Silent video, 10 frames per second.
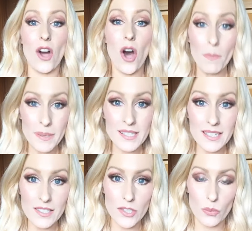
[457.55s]

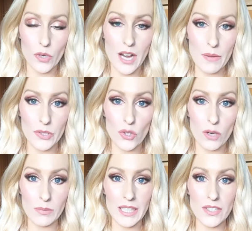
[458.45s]
opposite to what I would
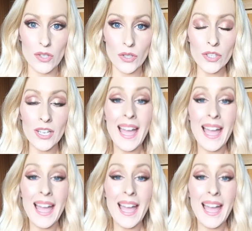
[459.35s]
normally do,